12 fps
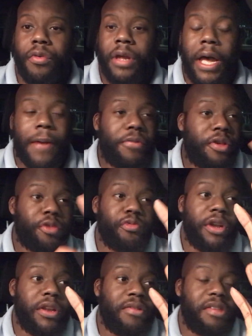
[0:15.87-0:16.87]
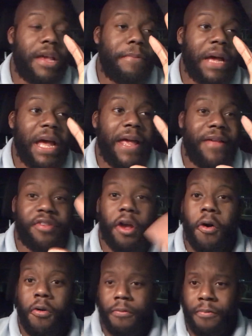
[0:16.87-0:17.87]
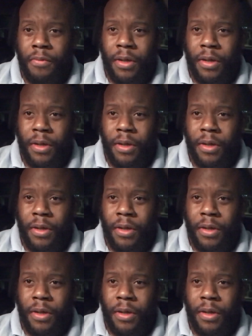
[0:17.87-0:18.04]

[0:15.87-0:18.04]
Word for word: I'm just ready to take my ass home.